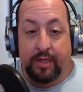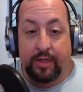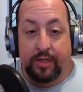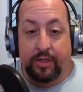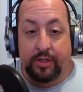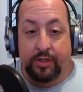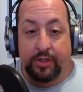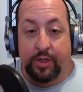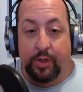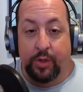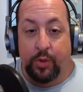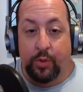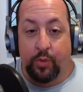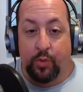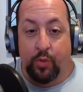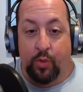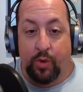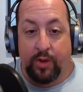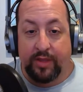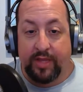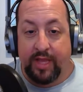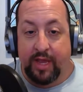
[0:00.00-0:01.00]
So
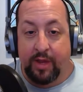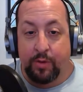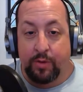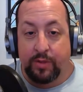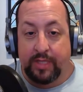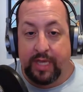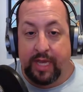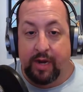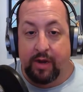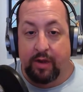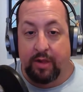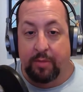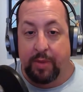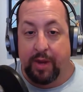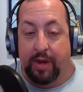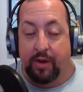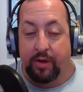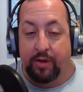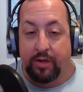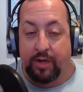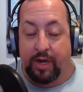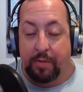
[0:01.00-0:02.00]
what the hell was that all
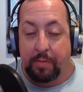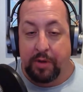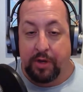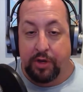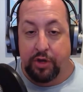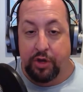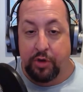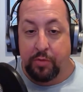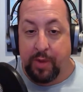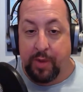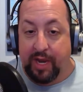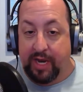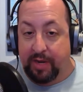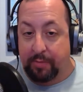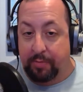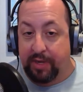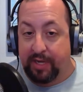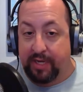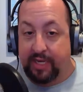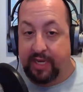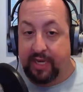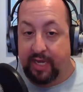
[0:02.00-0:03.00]
about? I mean, you make a
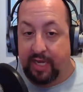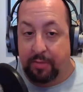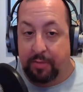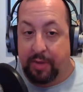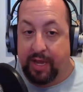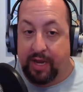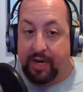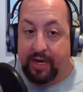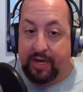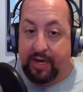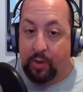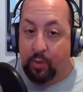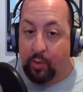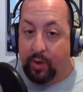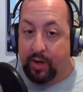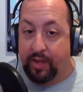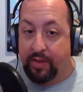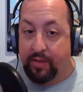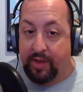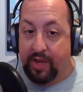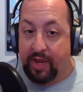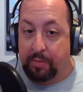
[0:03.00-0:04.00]
big deal about it in one
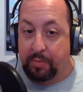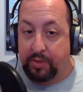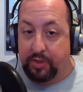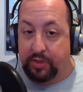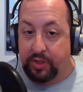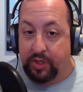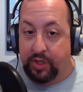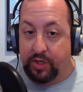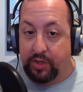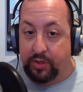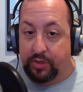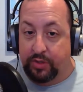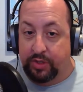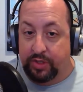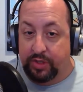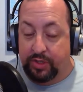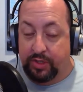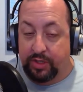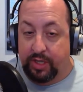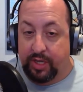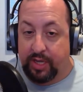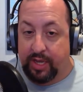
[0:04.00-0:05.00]
of the episodes,